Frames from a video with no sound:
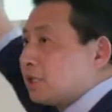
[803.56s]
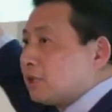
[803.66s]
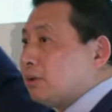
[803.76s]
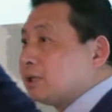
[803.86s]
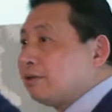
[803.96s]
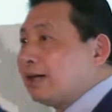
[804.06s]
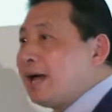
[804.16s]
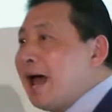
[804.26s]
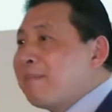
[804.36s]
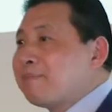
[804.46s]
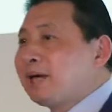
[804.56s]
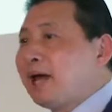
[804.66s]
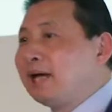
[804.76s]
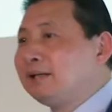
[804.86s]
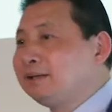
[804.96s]
She was very happy.
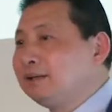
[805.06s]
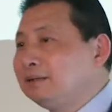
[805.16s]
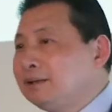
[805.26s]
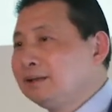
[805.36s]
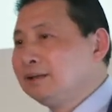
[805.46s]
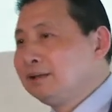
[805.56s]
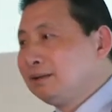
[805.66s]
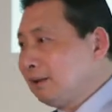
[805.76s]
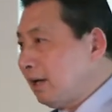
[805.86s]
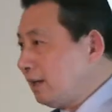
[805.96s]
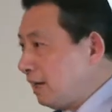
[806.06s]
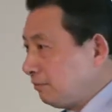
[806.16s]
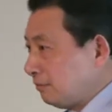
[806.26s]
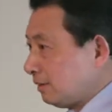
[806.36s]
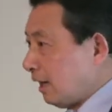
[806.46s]
And
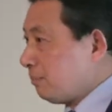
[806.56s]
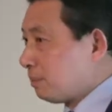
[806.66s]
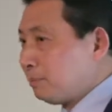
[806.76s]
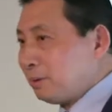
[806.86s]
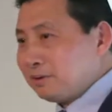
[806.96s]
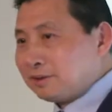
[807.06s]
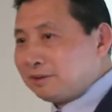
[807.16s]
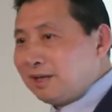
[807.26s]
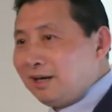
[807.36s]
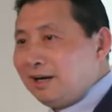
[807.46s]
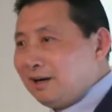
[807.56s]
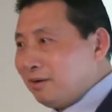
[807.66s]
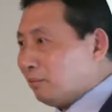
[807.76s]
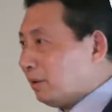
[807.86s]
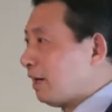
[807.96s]
I proposed to her,
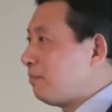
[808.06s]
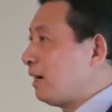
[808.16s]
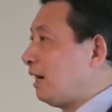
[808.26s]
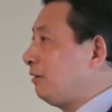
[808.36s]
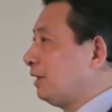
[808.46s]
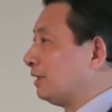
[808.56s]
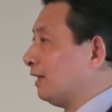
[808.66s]
we are married